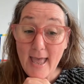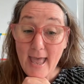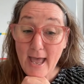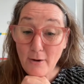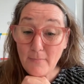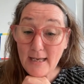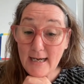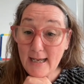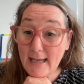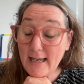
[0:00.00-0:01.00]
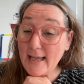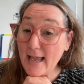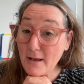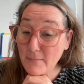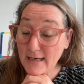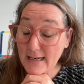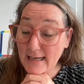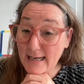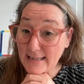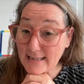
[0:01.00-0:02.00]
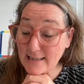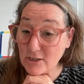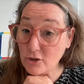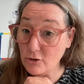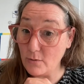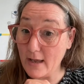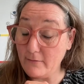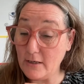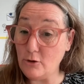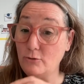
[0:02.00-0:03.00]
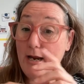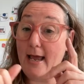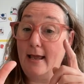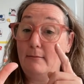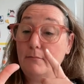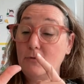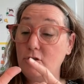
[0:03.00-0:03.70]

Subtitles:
How many letters do you have in your name?